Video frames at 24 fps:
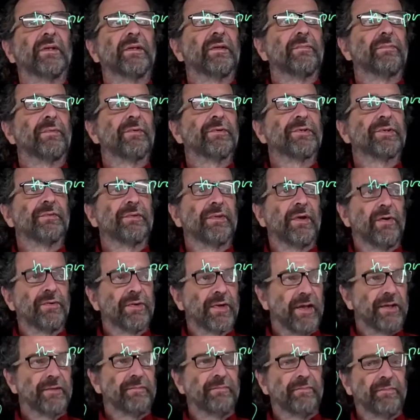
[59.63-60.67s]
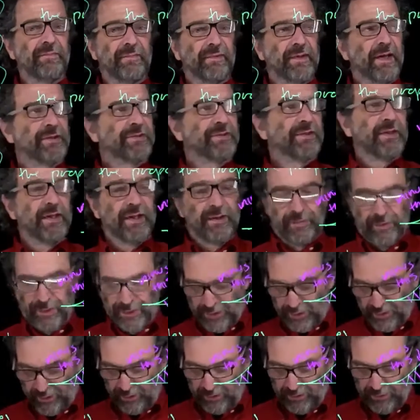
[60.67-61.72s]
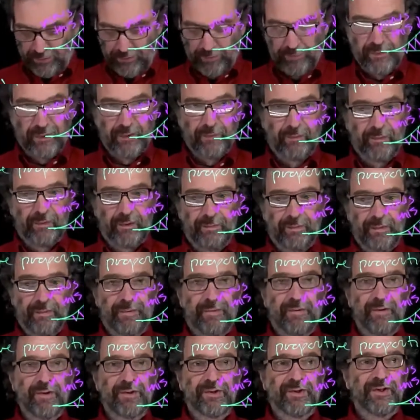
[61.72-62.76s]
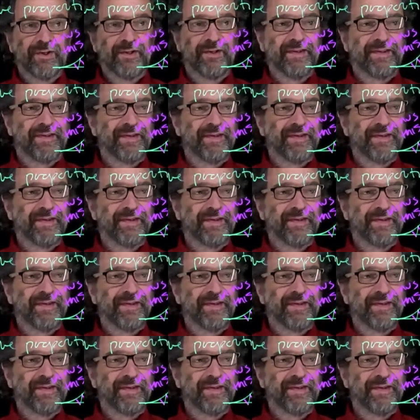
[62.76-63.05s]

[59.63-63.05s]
the proportion, okay, that's equal to the proportion